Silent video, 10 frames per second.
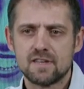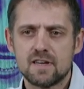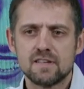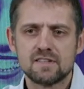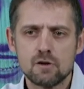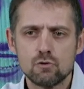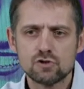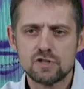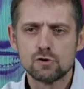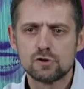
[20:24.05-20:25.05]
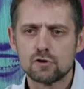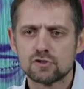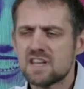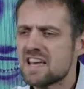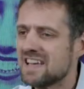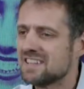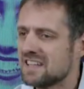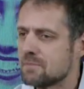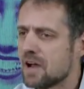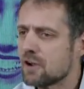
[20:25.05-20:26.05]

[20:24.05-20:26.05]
of seeing how we have been